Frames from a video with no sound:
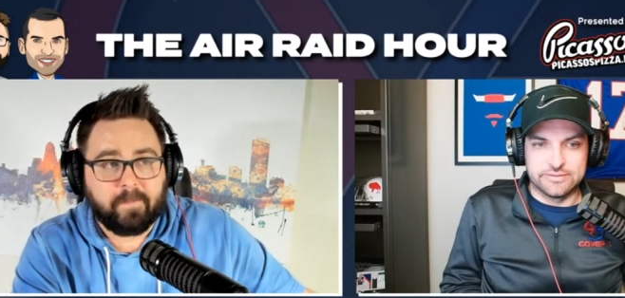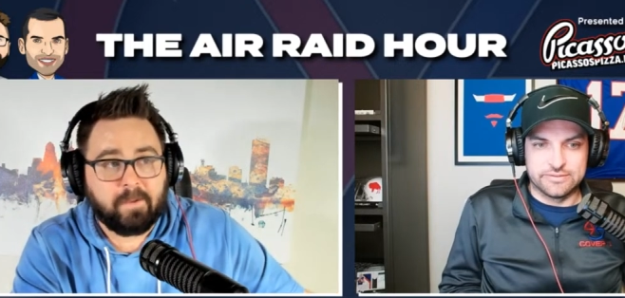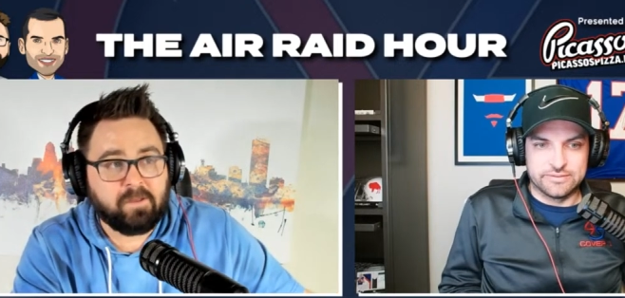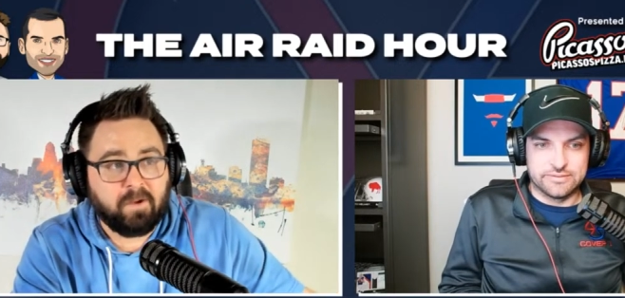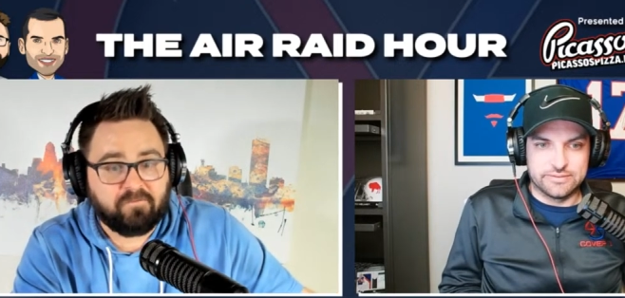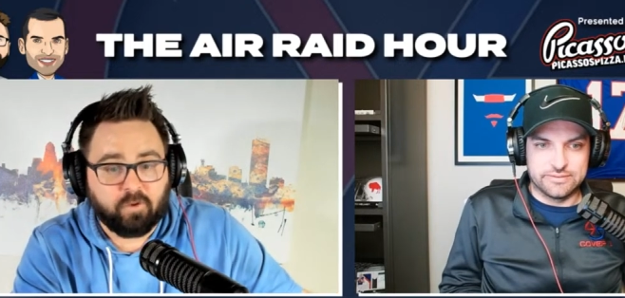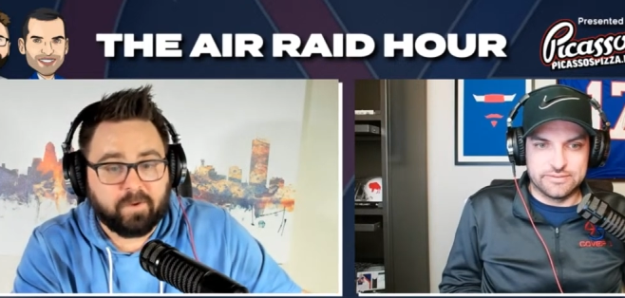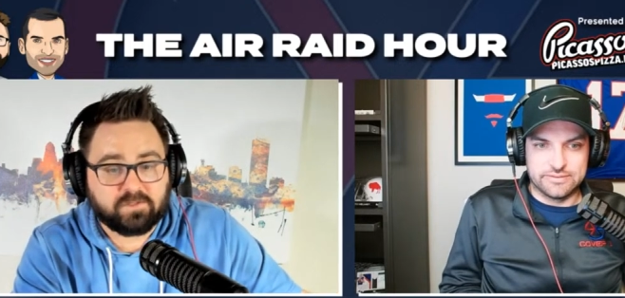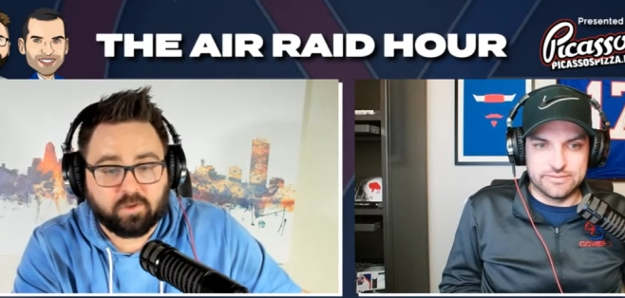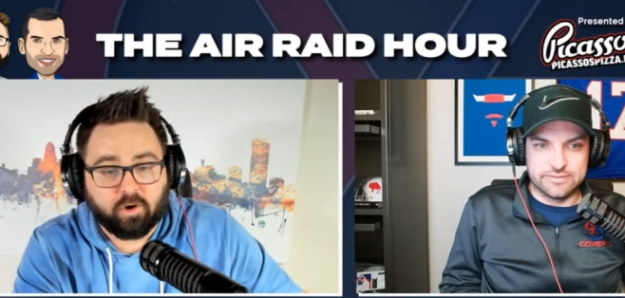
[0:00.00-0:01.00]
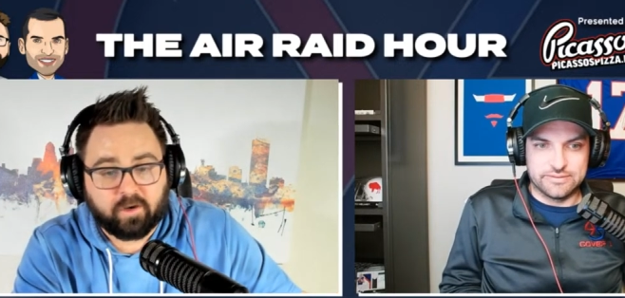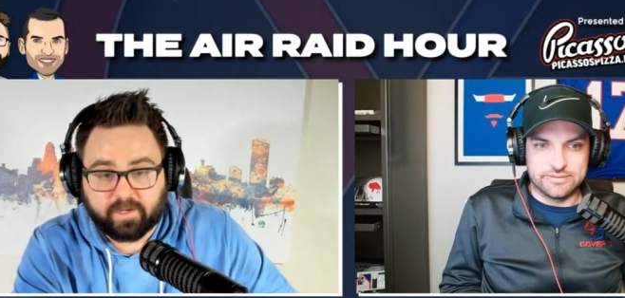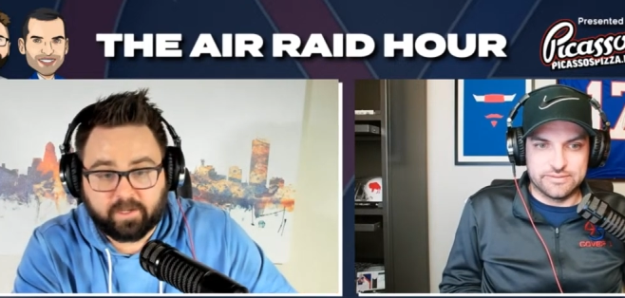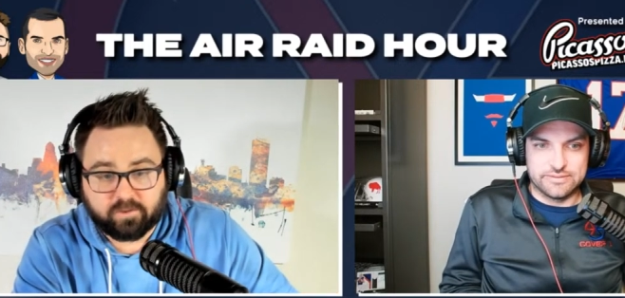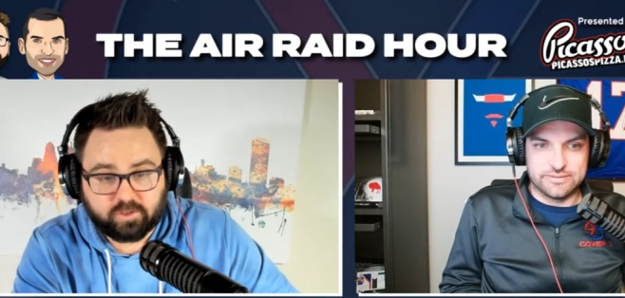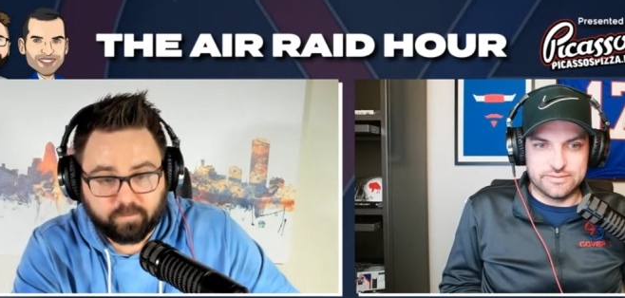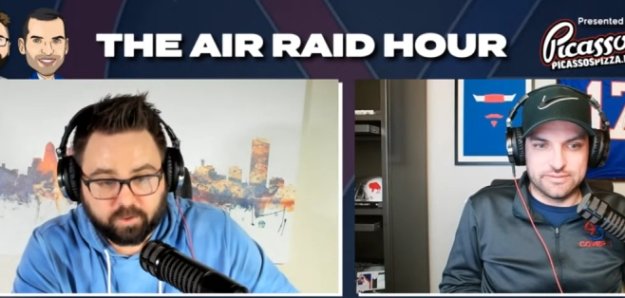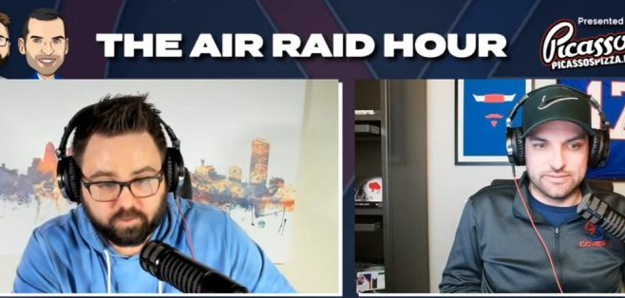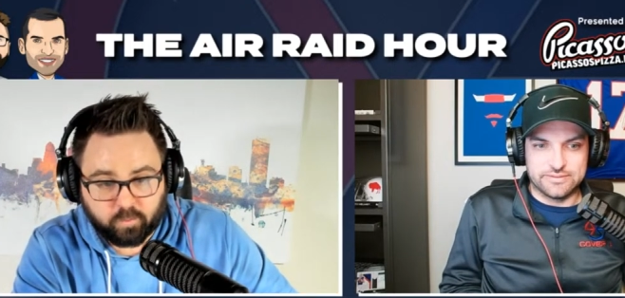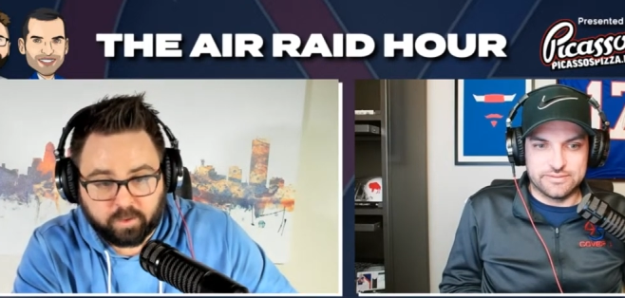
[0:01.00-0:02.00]
Speaker 1: Maybe the Buffalo Bills are looking to kill two
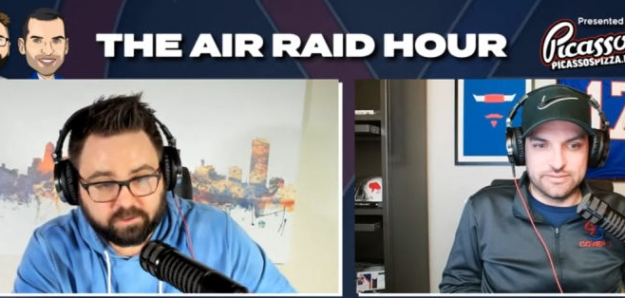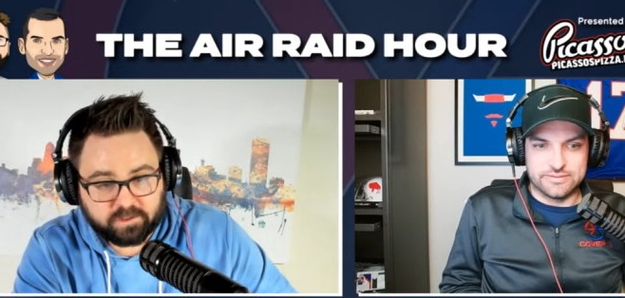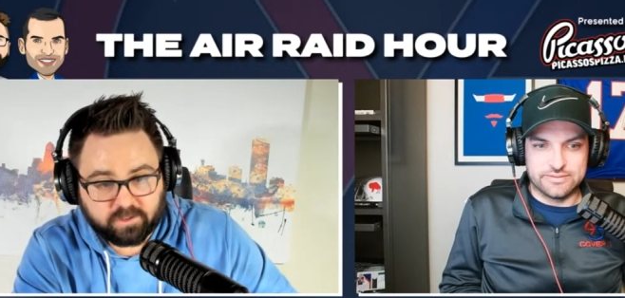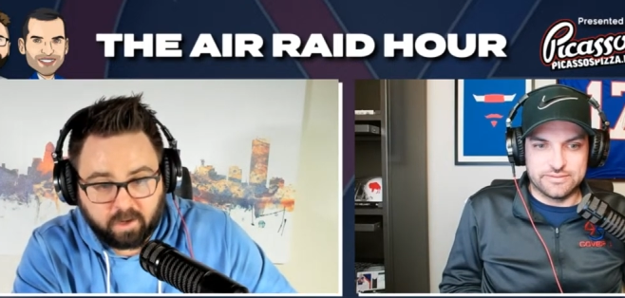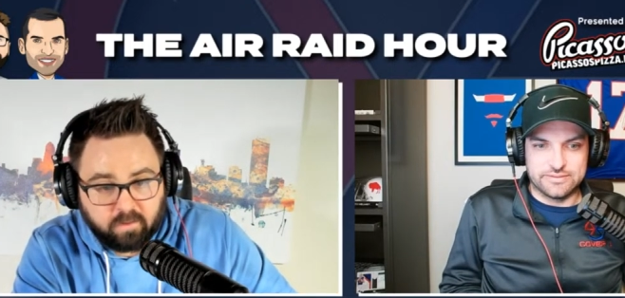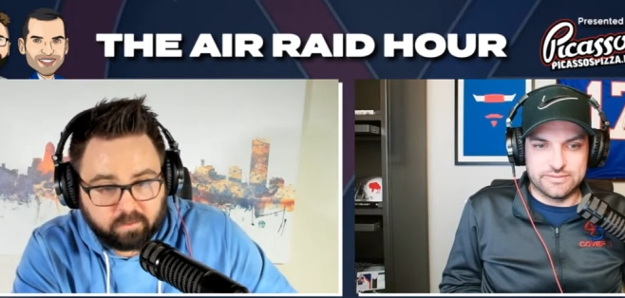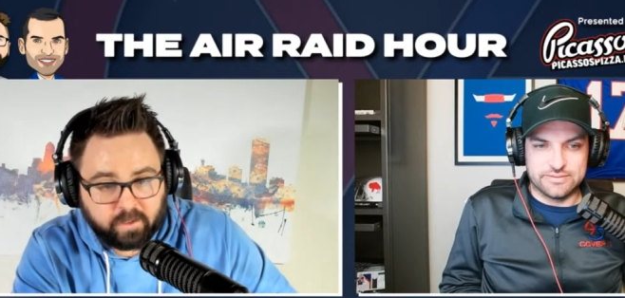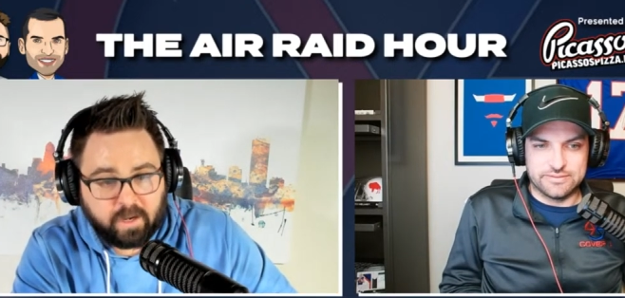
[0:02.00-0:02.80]
birds with one stone.